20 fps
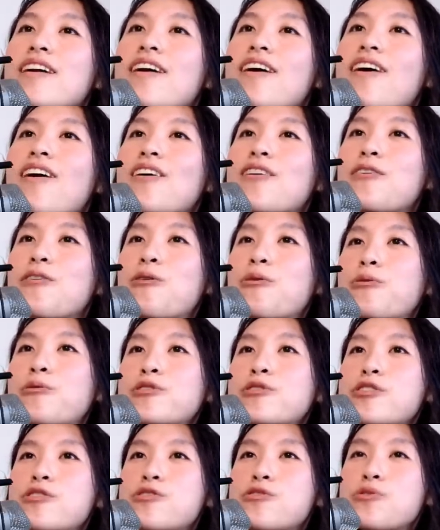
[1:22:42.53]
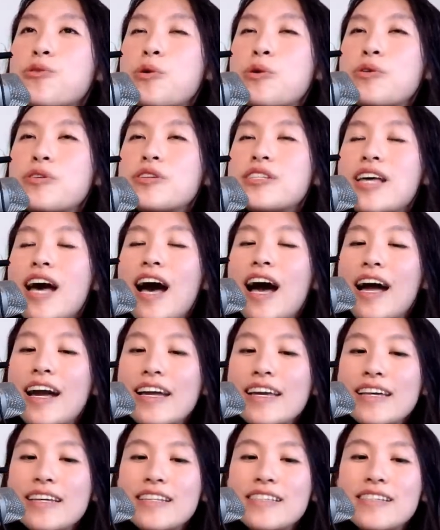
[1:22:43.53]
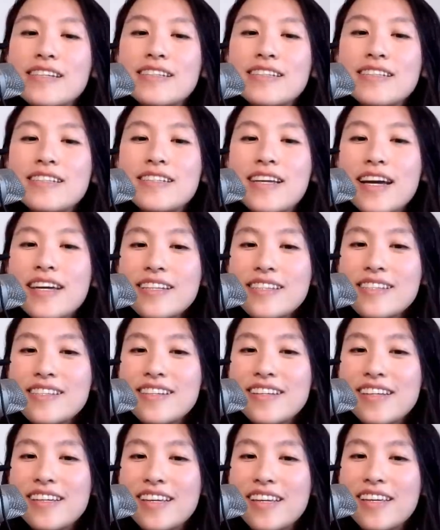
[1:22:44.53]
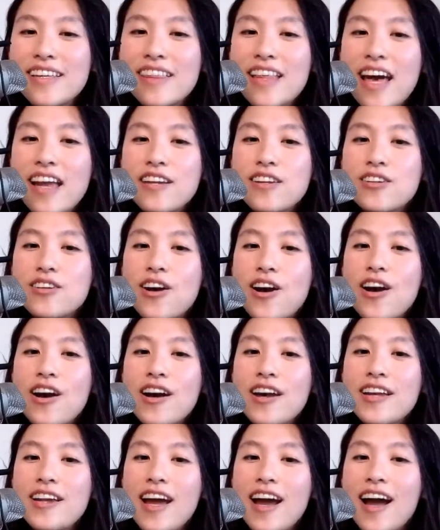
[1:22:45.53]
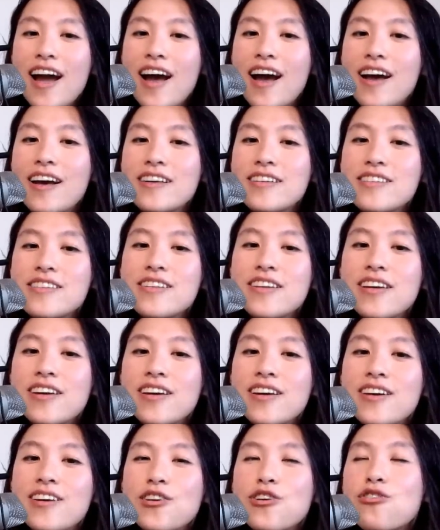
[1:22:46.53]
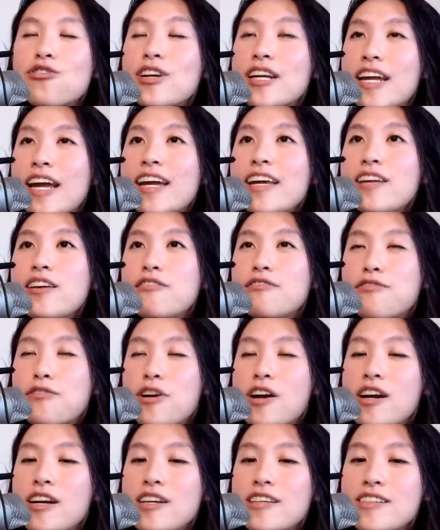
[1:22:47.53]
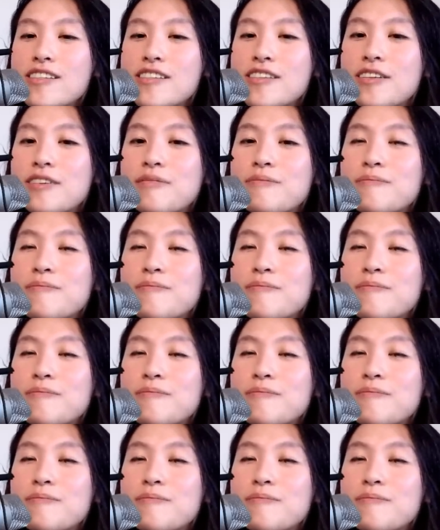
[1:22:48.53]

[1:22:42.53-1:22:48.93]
Our own soul's highest destiny that God has created for us.